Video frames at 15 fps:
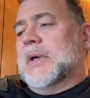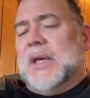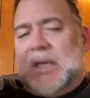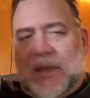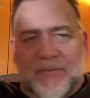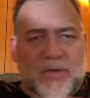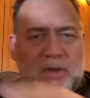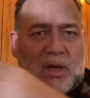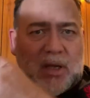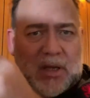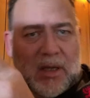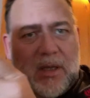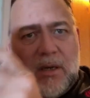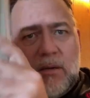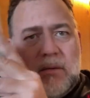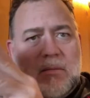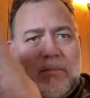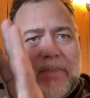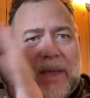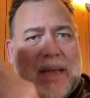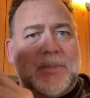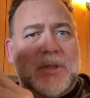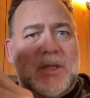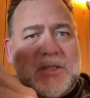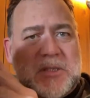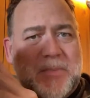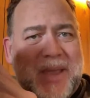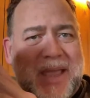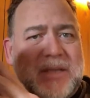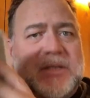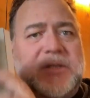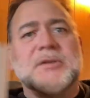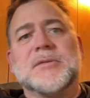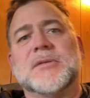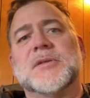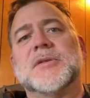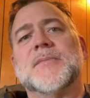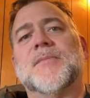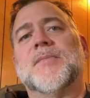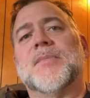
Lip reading: Even in Babylon's Banksters,